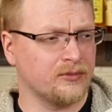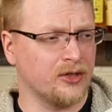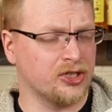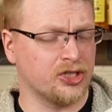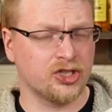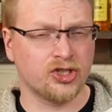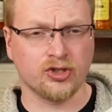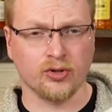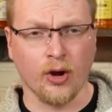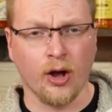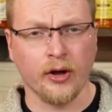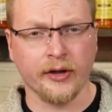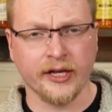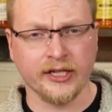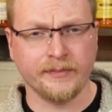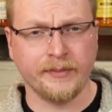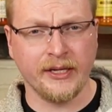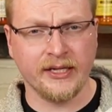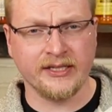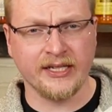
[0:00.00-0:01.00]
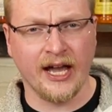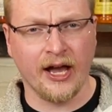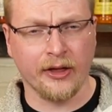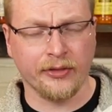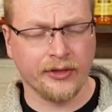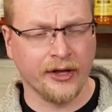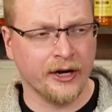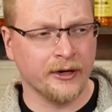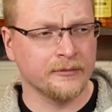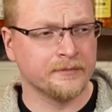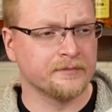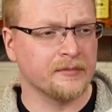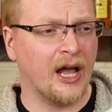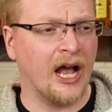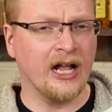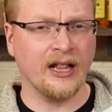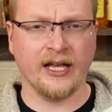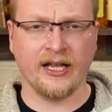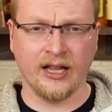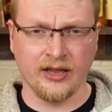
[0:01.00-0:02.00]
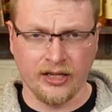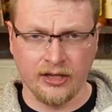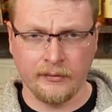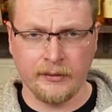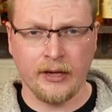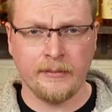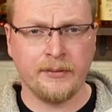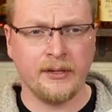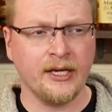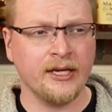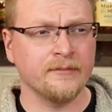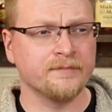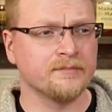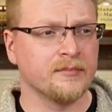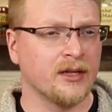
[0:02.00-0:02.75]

the strongest peats out there. I like a little bit of peat,